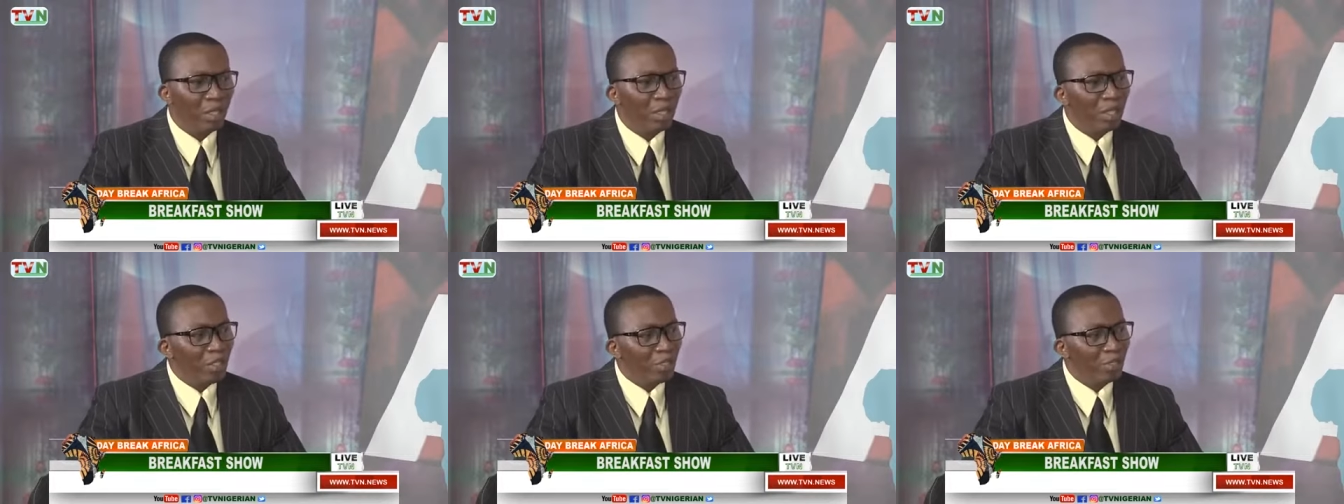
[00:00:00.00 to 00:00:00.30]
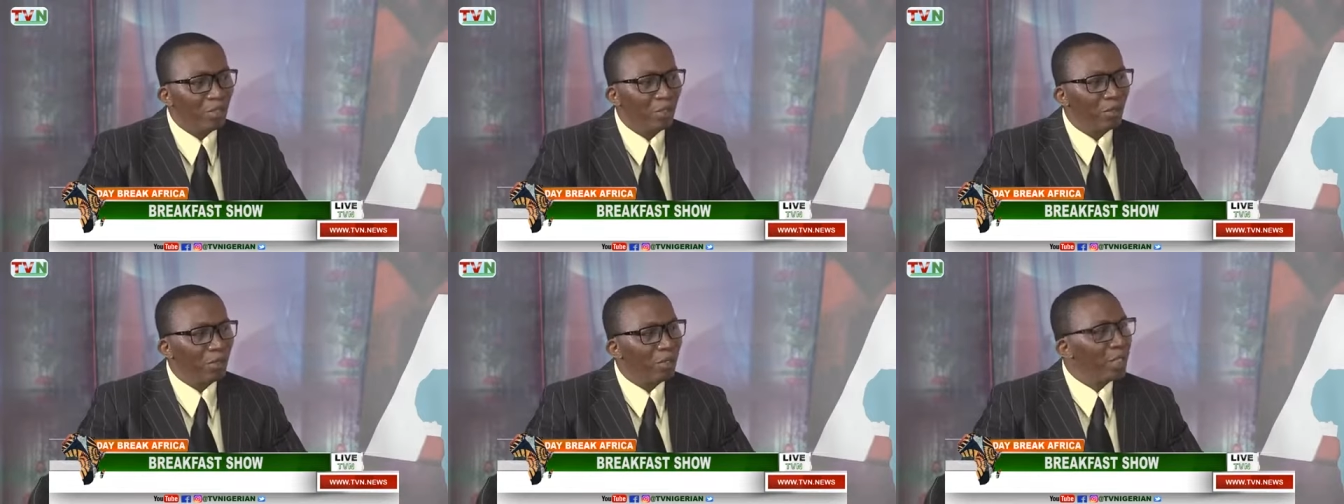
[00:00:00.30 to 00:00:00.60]

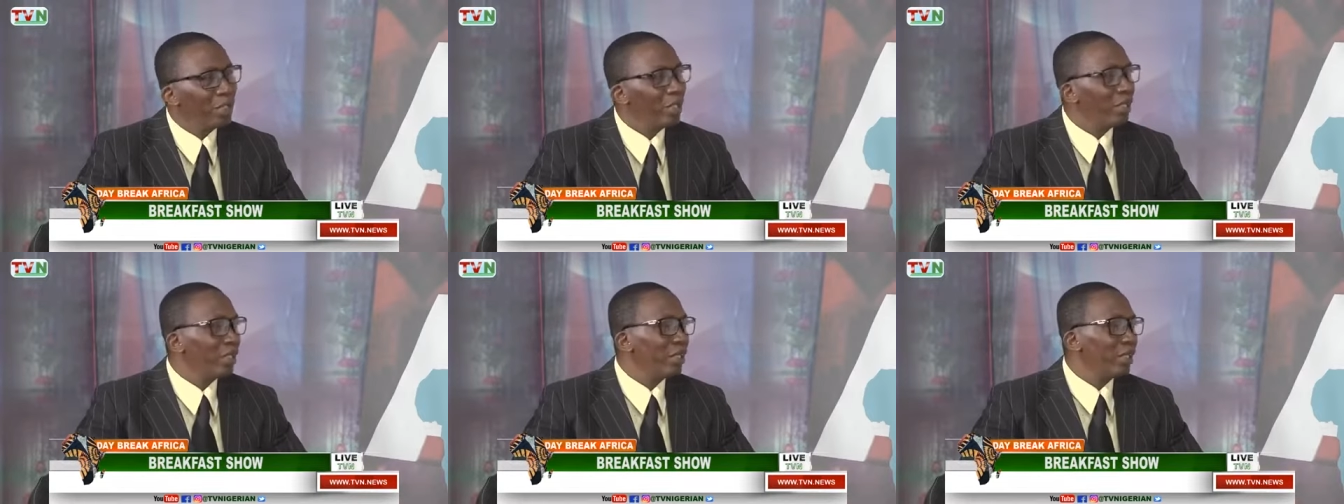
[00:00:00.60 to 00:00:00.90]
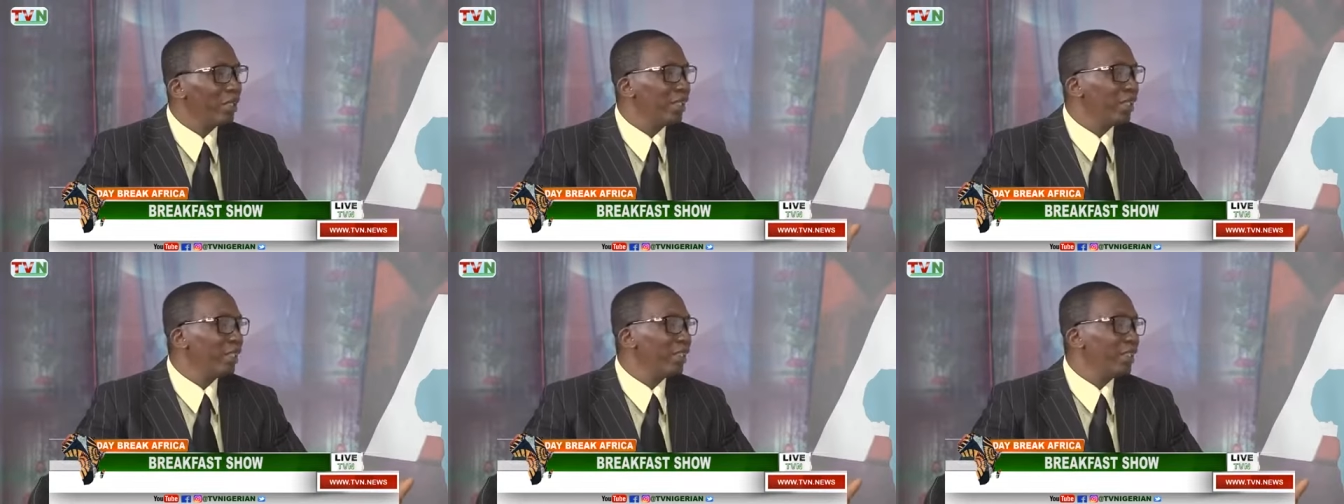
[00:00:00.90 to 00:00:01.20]
So, you
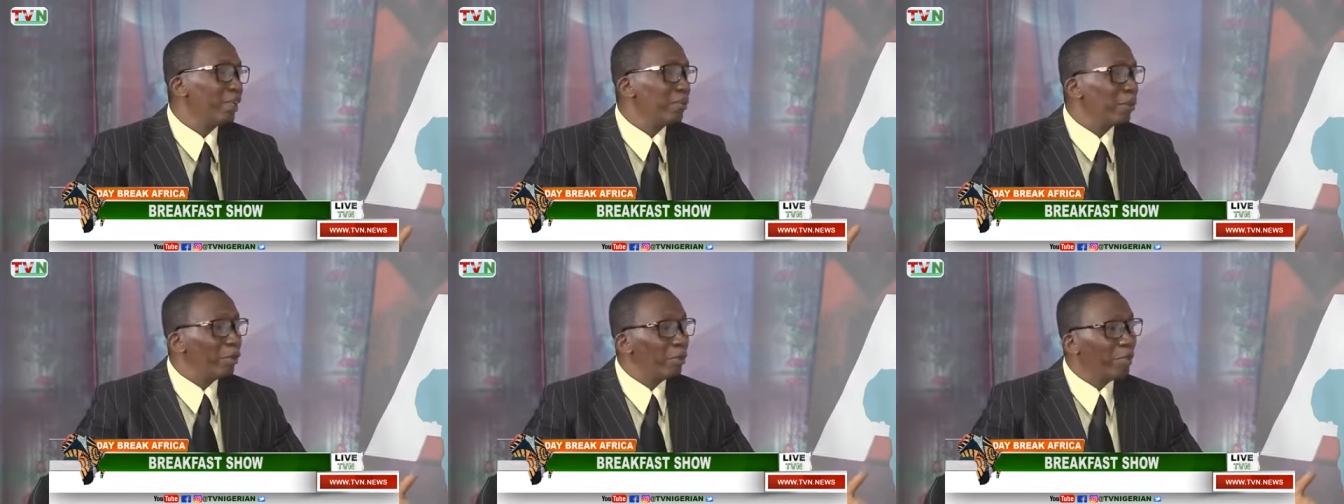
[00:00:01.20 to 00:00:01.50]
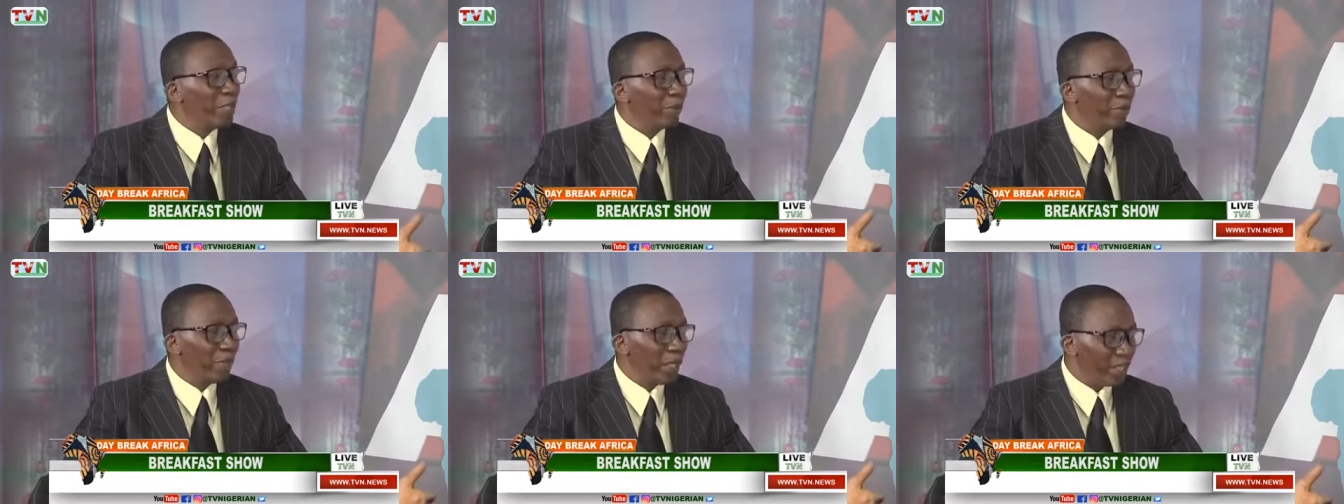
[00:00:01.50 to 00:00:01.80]
know, this is a
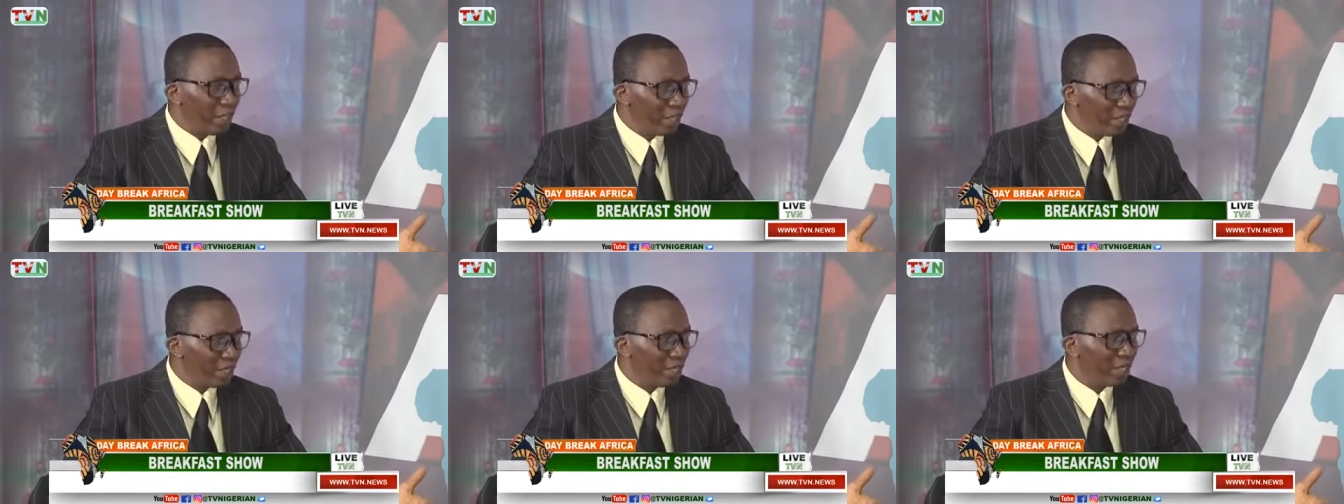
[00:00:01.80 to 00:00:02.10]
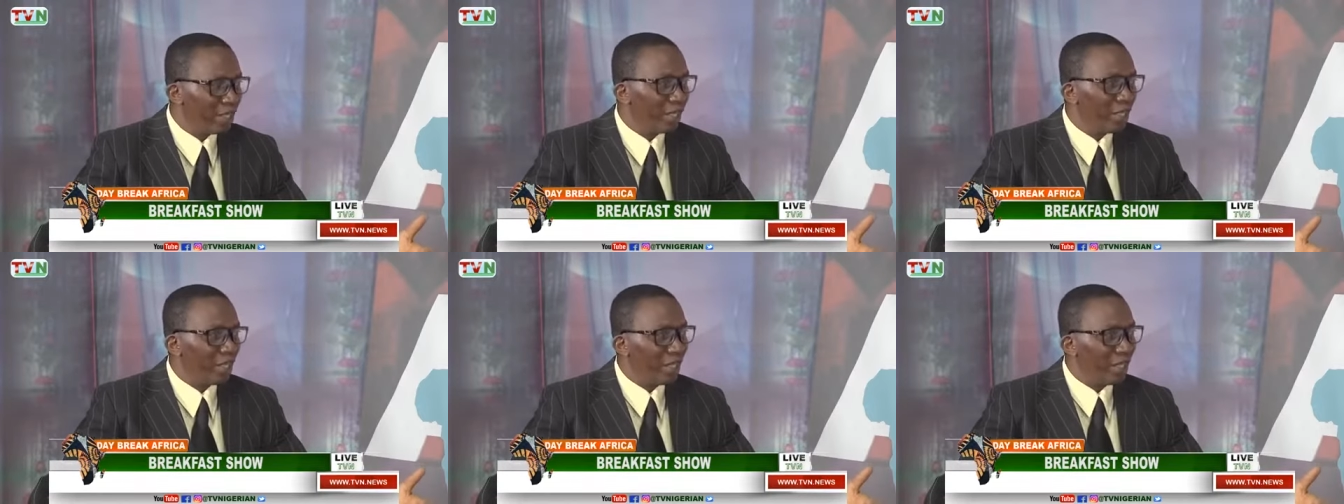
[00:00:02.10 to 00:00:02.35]
public place.